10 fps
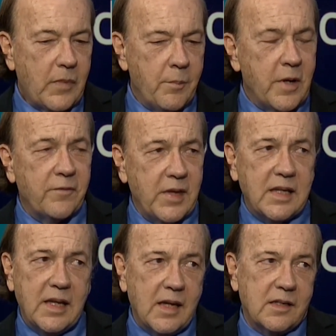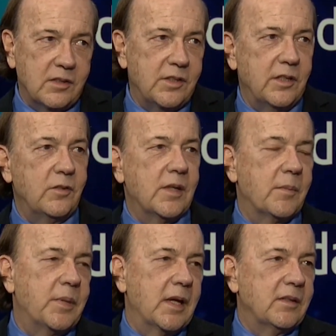But if they can't continue
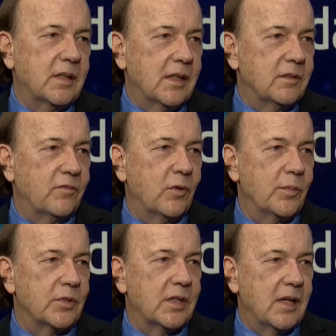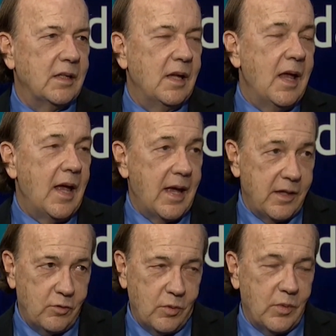that path to get to 4%
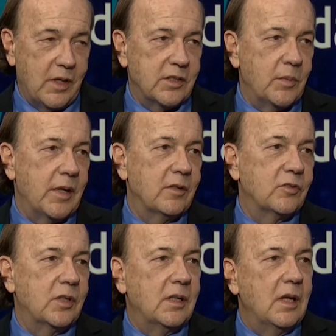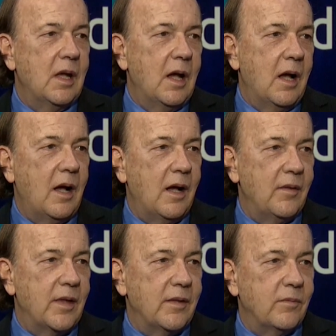and normalize the balance sheet,
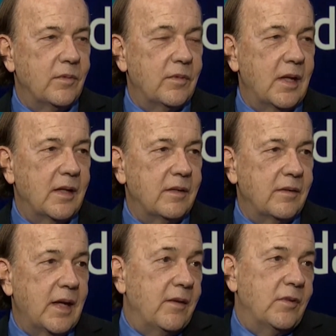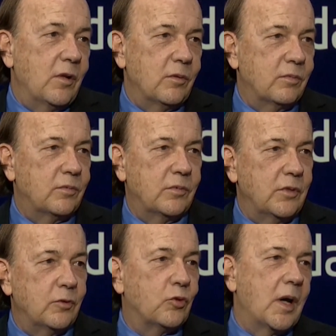then they have no,
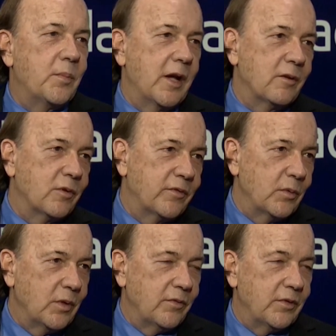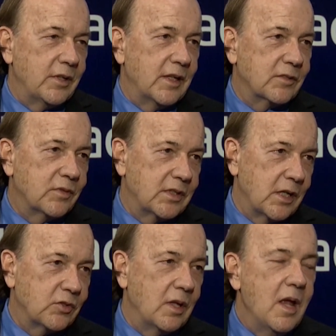you know, dry powder, if you will, for the next
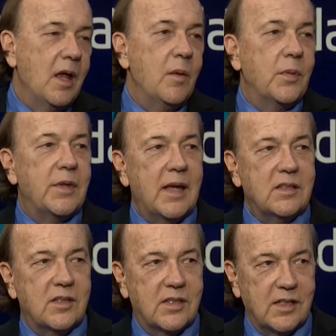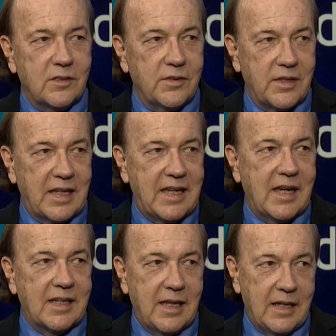recession. But that's a signal that they
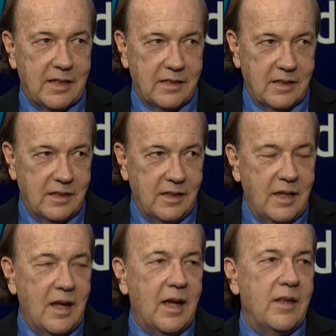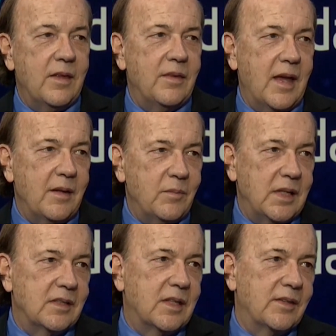can't get it. And then that
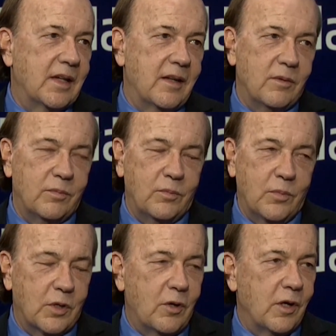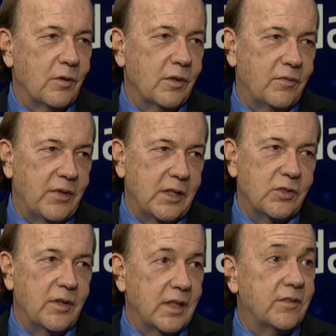means that they got to work harder on
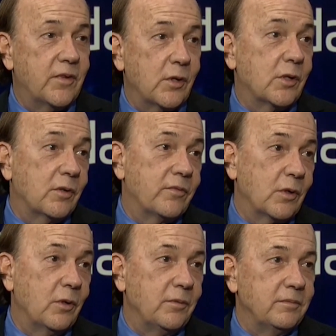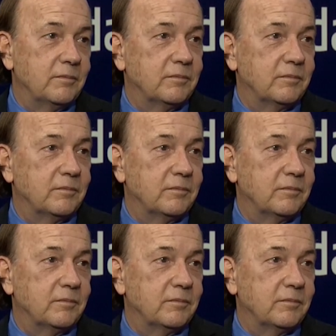inflation. That's very good for gold.